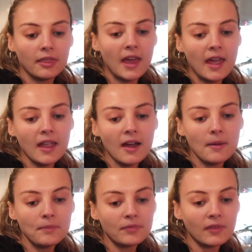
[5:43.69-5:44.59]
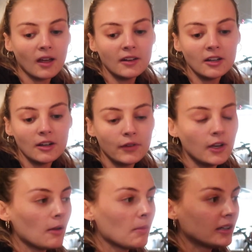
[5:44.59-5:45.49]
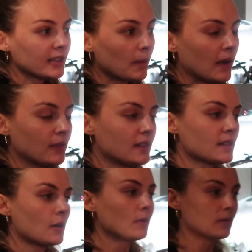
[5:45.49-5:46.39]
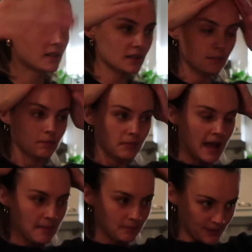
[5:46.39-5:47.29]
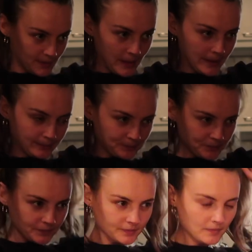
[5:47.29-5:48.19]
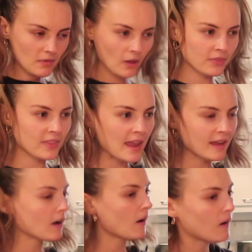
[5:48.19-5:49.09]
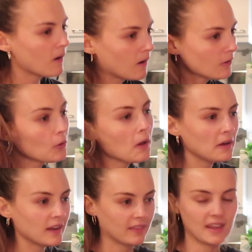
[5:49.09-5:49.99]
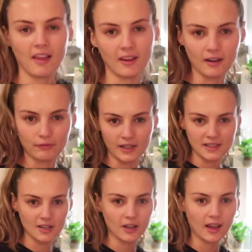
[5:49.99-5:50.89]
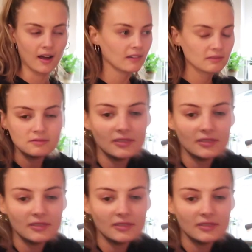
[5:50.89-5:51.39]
I don't know if you know much about the salt lamps, but they are, not only are they like lovely to look at,